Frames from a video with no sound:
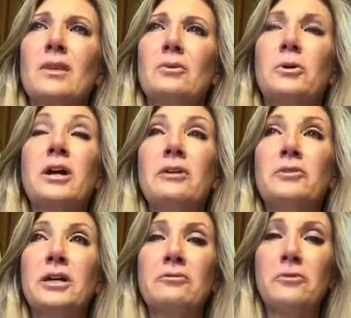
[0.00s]

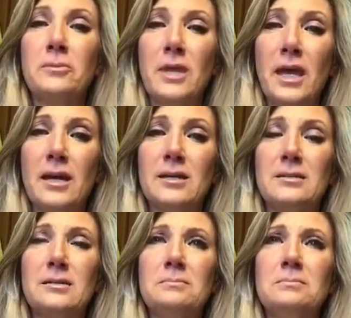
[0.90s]
recovering from
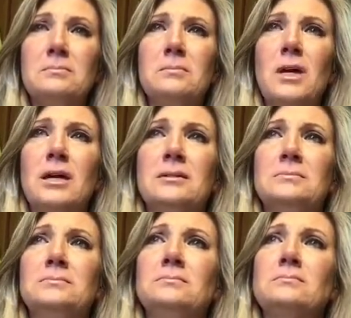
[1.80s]
that,
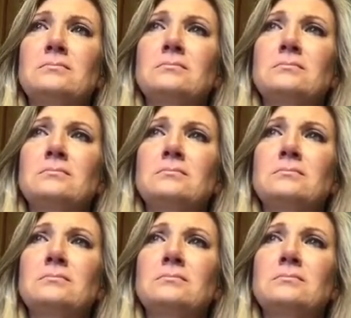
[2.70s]
and